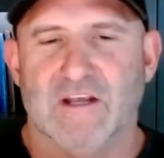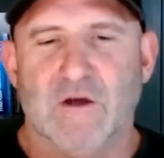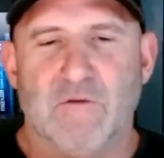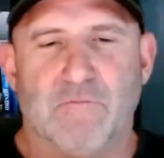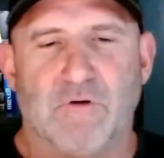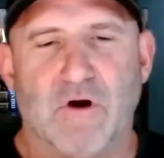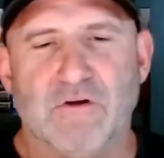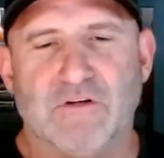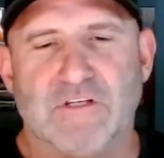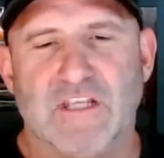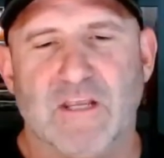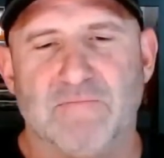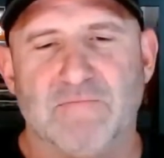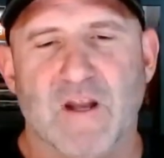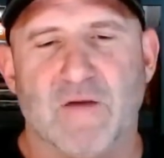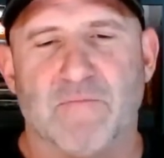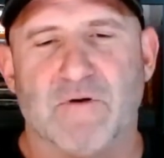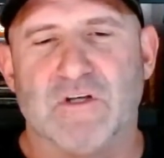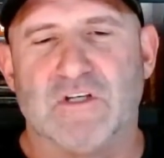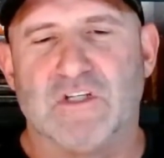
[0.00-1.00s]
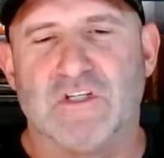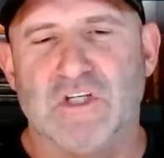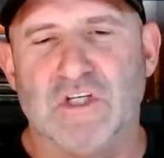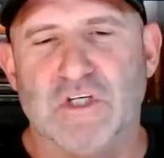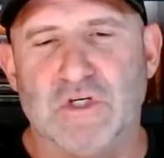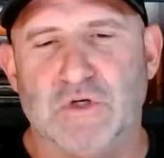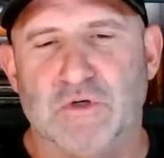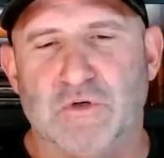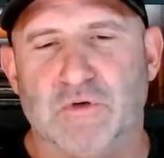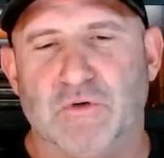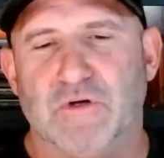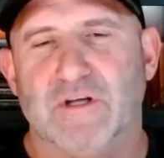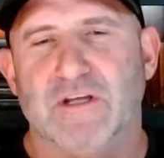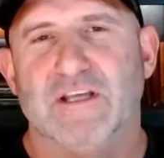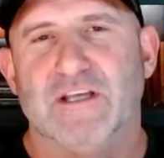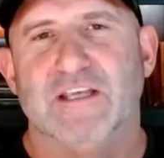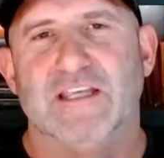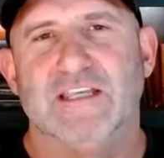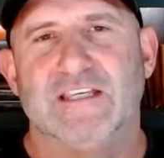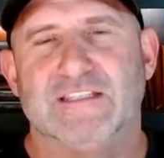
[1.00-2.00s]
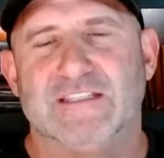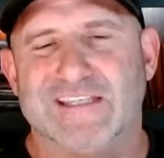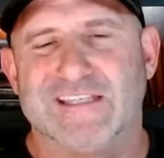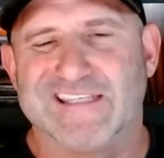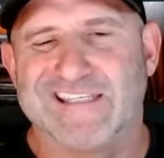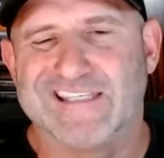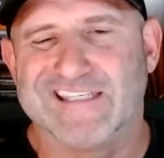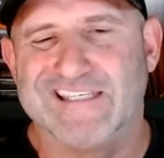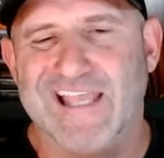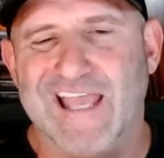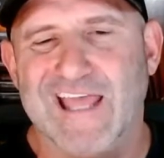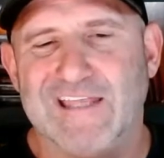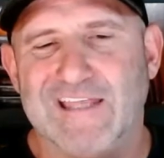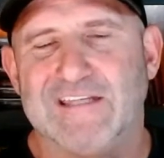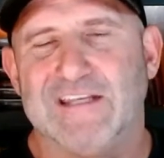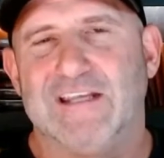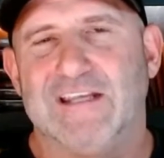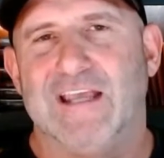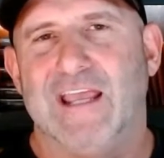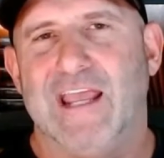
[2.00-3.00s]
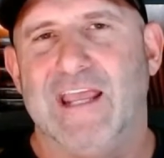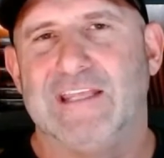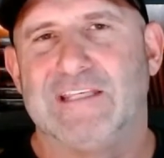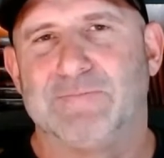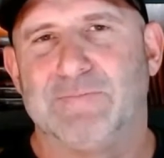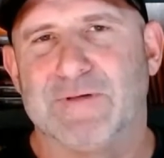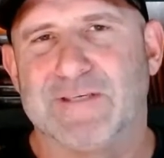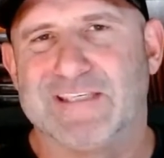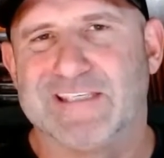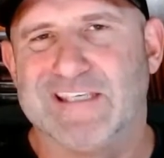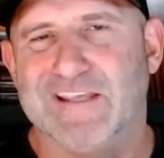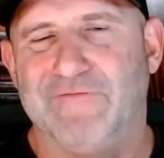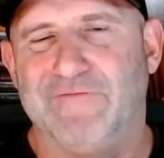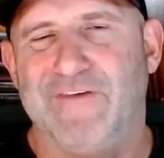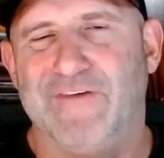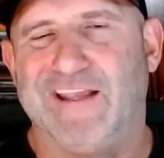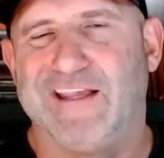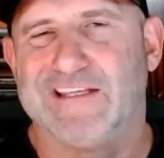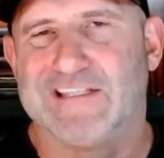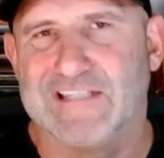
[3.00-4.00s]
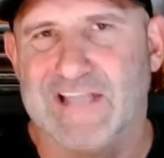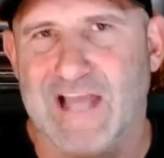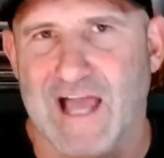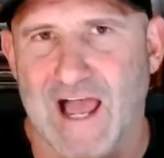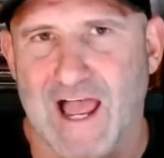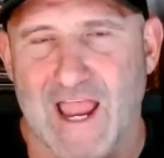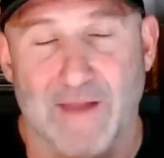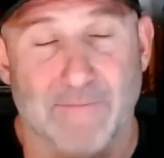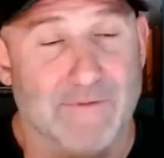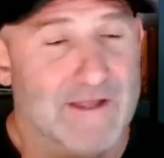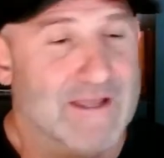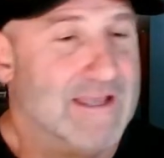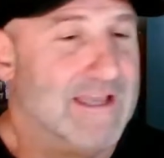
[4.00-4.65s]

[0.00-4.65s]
Pro tip number two is to set a specific time.